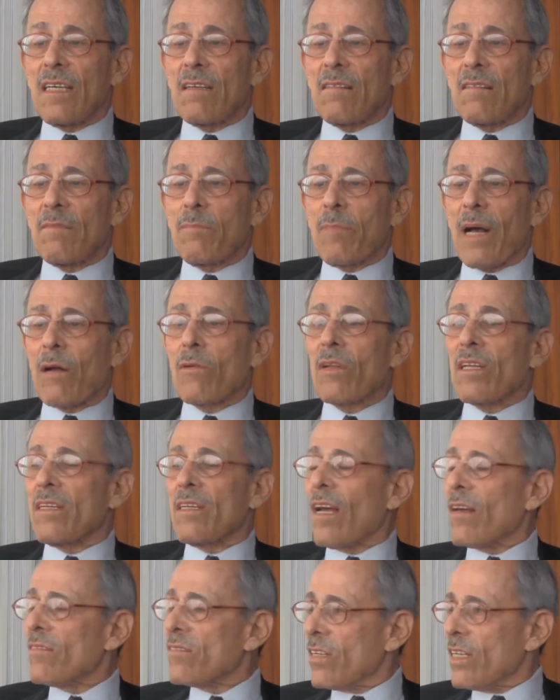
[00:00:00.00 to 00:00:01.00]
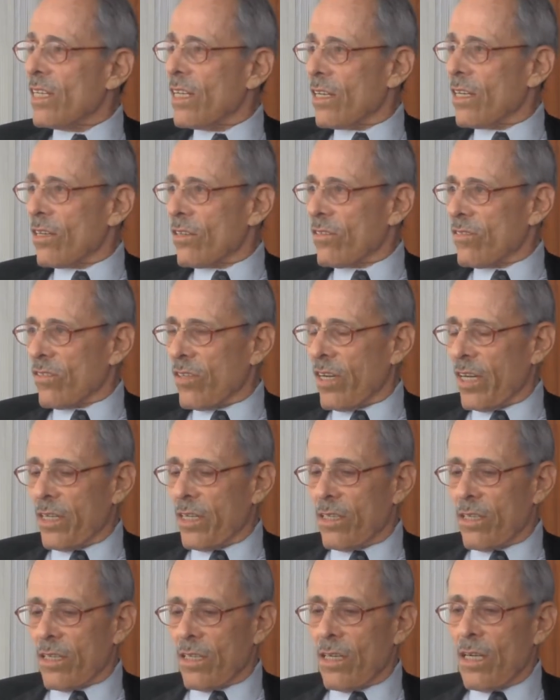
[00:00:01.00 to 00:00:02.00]
about a dozen years
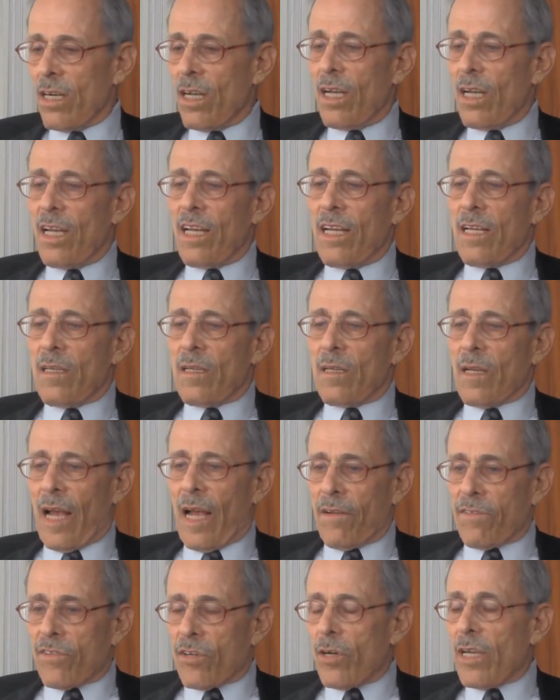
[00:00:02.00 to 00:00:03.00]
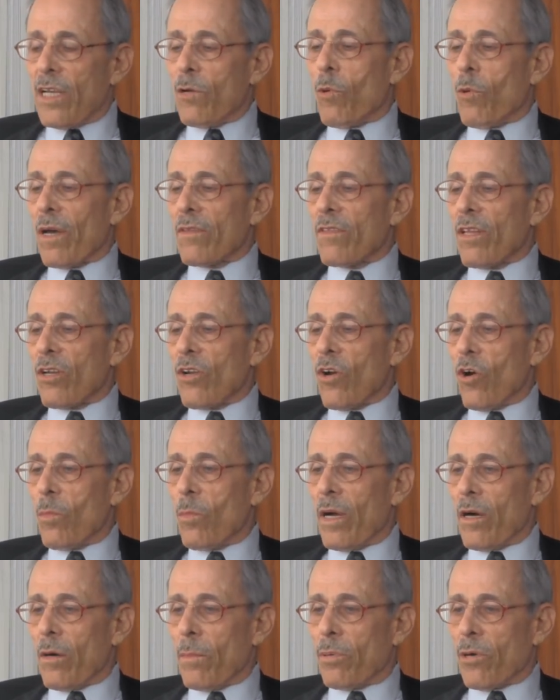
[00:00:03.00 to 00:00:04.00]
later, after he won the
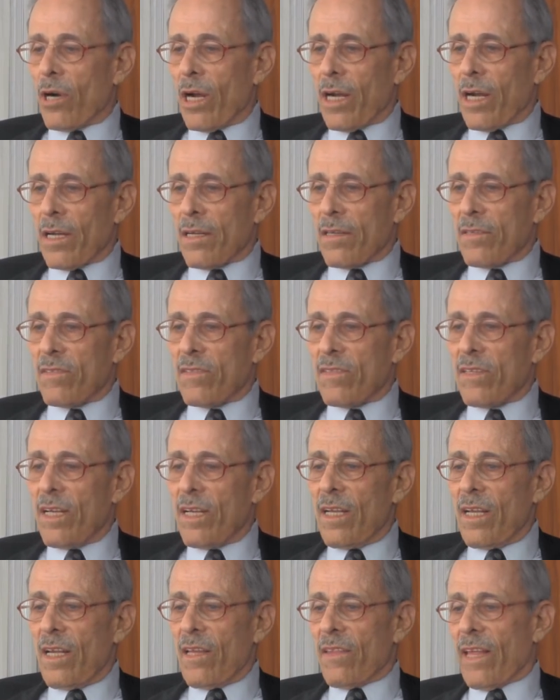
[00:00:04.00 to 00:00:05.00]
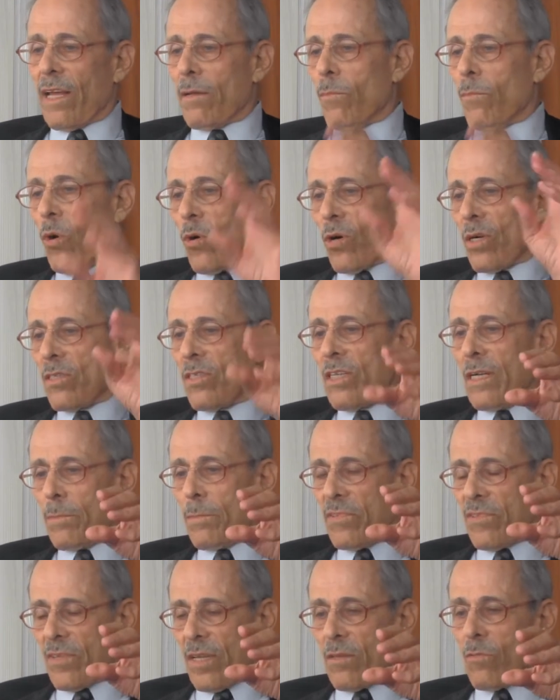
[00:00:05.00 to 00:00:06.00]
Nobel Prize, that Mort
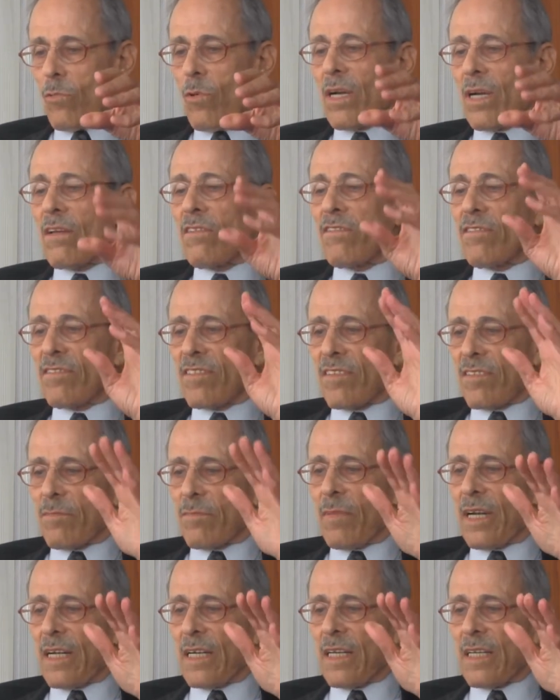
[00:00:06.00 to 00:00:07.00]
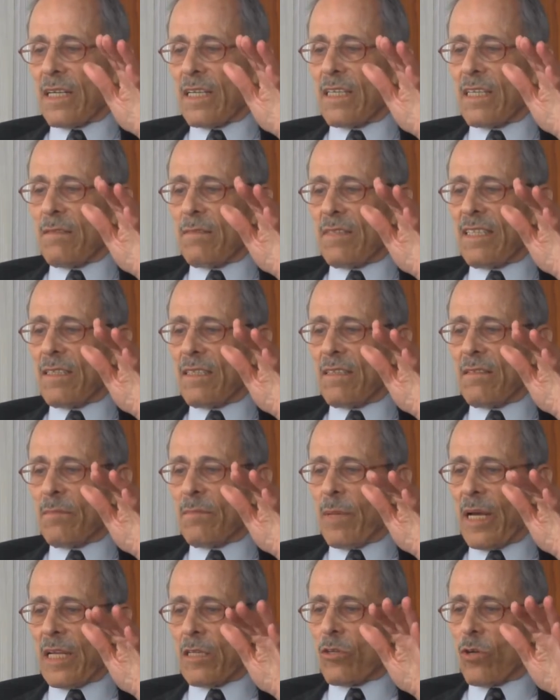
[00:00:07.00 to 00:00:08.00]
Lipset, one of my
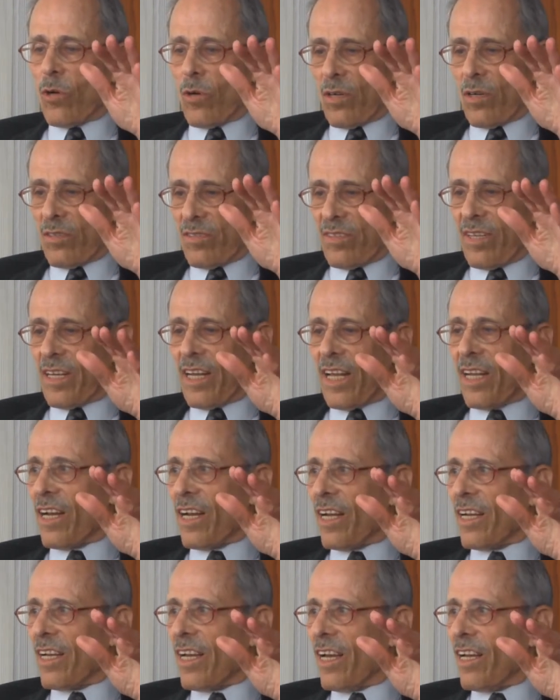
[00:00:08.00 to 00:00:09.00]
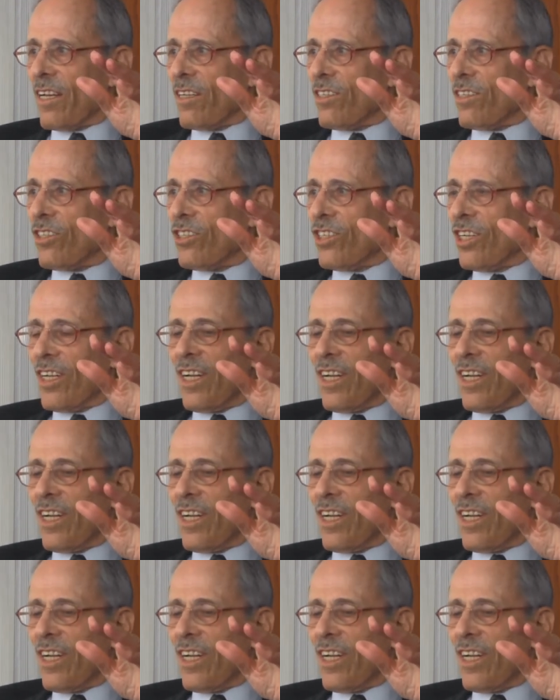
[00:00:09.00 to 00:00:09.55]
mentors at NIH,